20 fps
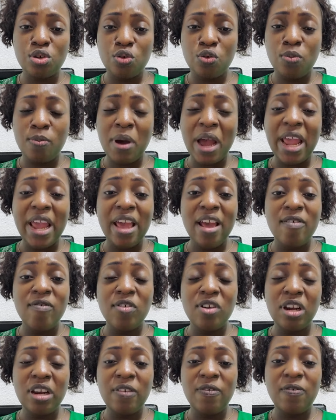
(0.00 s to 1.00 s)
you, my
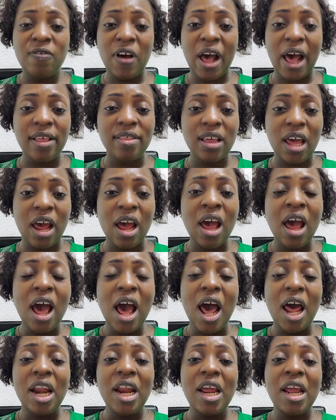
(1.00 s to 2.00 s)
heavenly Father,
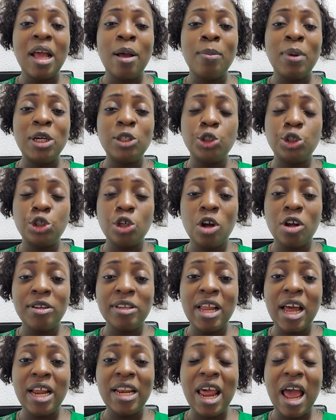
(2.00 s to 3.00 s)
and I am
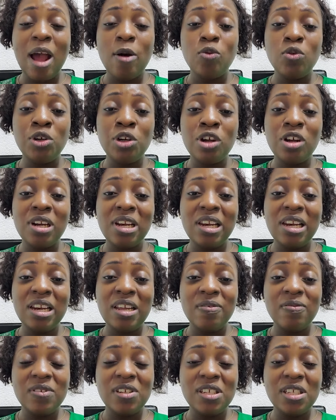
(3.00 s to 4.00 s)
assured that I will not
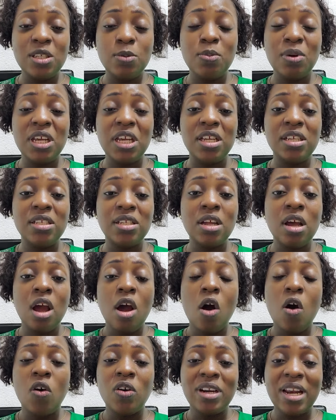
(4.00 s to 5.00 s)
leave this place
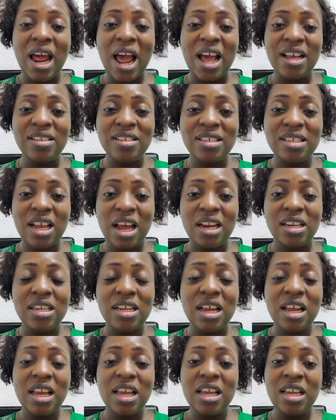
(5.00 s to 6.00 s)
unanswered
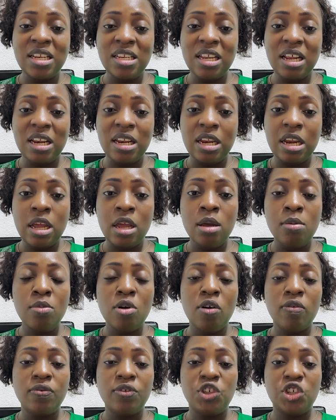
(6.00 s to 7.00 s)
in the name
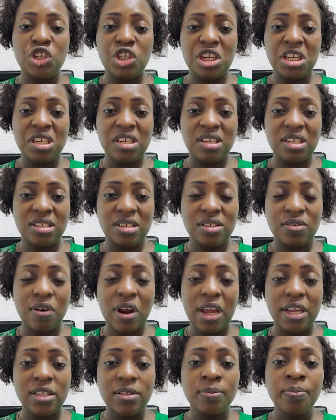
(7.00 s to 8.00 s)
of Jesus
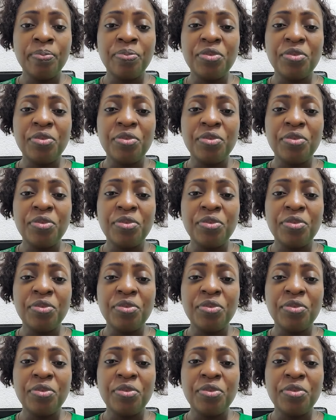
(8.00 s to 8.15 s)
Christ.